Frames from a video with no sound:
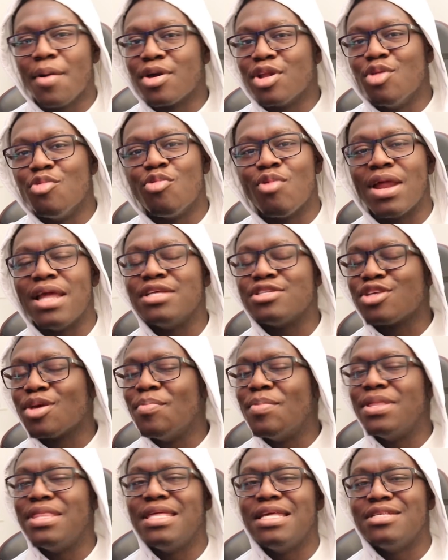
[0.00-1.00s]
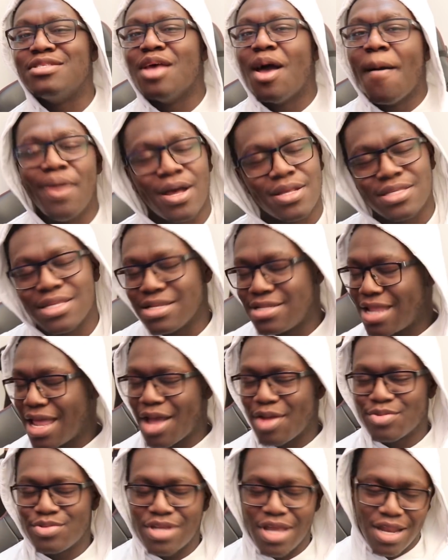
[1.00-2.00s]
I'm gonna rate some of these bust it
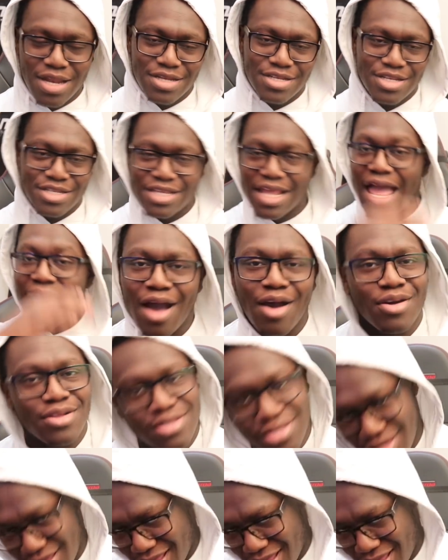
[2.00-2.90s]
down challenges out of